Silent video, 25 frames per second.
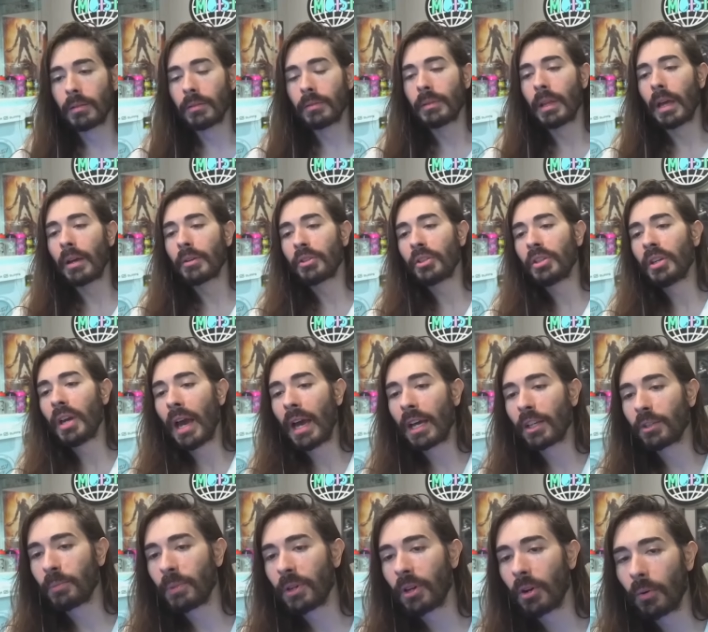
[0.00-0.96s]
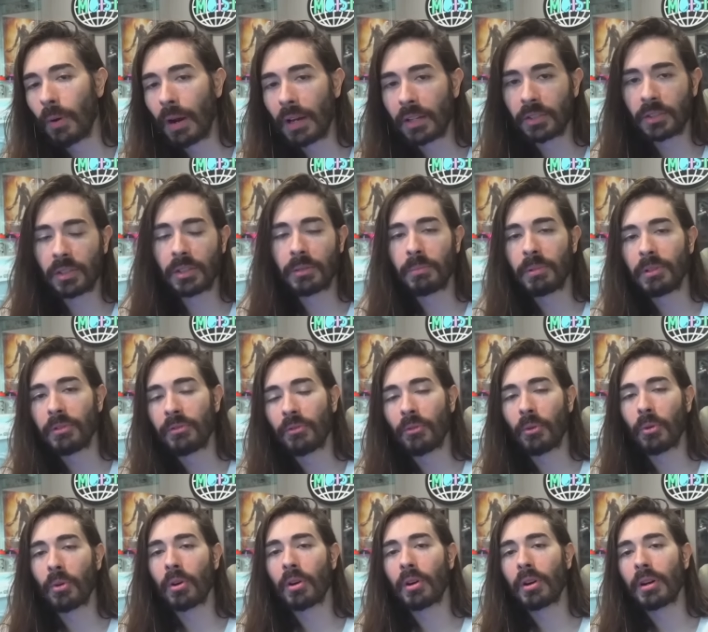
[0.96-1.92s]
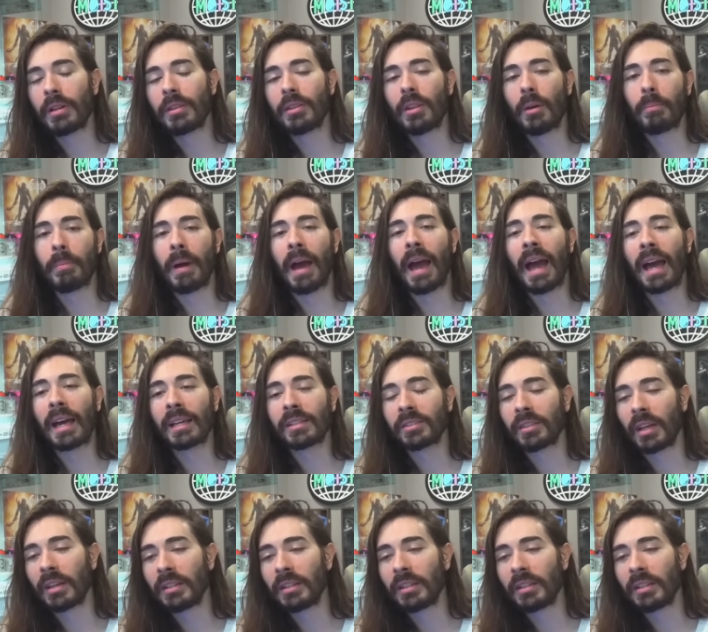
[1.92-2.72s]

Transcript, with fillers: Now, she has been arrested before in the past.